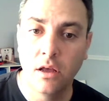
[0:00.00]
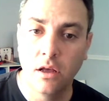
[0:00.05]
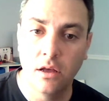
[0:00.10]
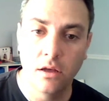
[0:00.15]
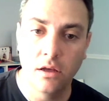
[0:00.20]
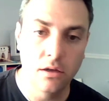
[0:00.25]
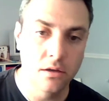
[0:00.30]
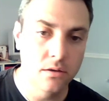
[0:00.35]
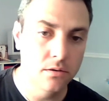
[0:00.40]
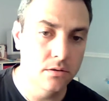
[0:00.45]

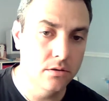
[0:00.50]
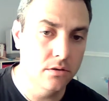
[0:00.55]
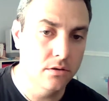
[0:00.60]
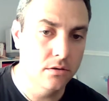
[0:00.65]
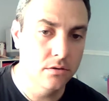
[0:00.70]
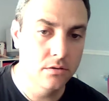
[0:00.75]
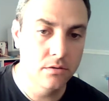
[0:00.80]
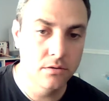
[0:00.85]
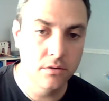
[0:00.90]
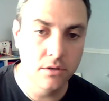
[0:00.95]

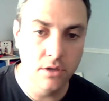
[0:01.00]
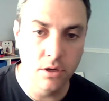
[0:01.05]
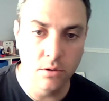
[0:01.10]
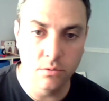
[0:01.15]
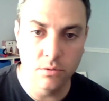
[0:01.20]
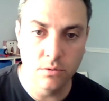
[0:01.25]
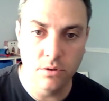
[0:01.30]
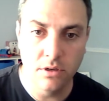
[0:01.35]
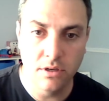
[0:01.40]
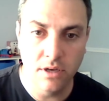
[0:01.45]

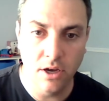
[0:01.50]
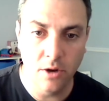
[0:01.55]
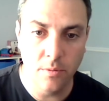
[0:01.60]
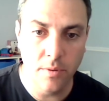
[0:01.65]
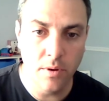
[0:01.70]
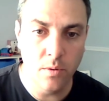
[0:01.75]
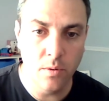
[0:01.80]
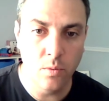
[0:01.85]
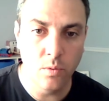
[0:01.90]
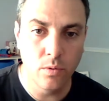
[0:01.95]
Tell
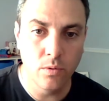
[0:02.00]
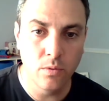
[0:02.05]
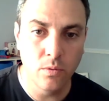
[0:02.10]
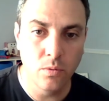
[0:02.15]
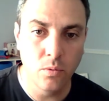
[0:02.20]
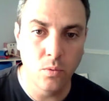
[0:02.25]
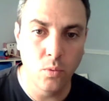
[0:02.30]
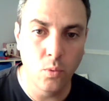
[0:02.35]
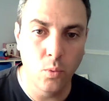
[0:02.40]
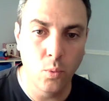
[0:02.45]
me
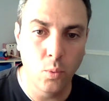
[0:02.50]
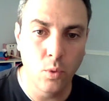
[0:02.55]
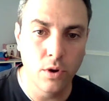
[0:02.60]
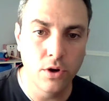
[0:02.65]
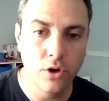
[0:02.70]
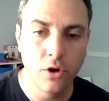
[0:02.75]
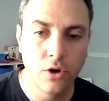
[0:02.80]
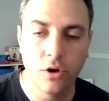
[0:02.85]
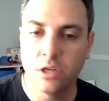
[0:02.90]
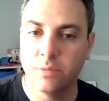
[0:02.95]
what
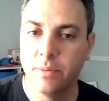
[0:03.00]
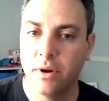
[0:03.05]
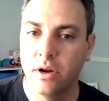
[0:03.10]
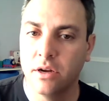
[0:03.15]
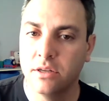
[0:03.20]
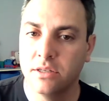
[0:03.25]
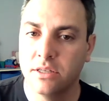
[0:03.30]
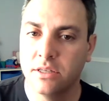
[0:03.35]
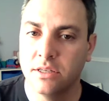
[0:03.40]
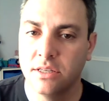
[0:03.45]
your
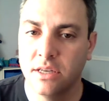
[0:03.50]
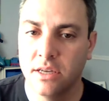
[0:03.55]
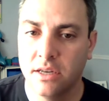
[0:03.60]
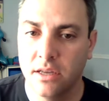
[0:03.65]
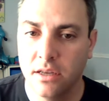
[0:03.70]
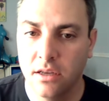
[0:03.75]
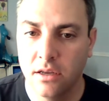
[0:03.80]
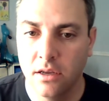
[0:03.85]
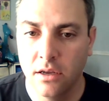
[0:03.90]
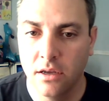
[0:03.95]
experience
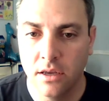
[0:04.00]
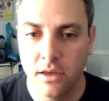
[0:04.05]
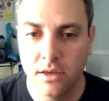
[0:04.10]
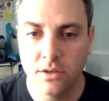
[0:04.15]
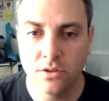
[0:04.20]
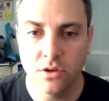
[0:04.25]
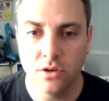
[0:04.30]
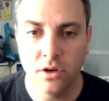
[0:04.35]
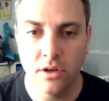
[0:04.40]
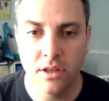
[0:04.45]

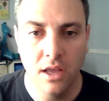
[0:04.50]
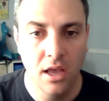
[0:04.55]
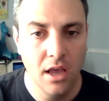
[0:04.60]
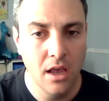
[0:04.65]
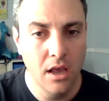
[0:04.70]
is on it.